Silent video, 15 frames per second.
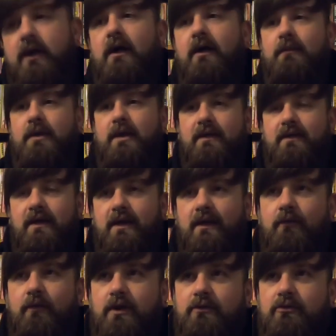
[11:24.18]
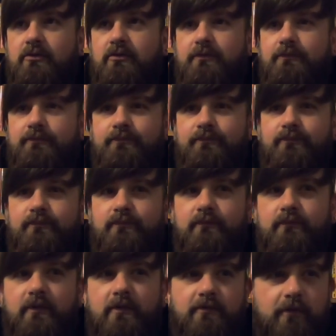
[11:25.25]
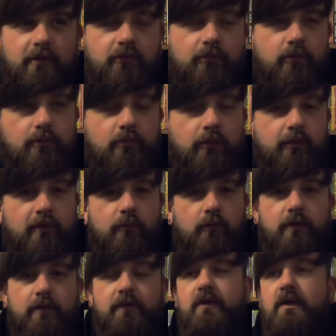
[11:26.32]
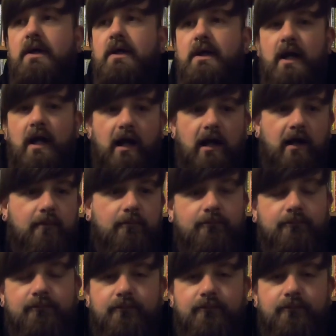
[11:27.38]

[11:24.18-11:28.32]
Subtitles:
and I think I watched the first one more than once. God,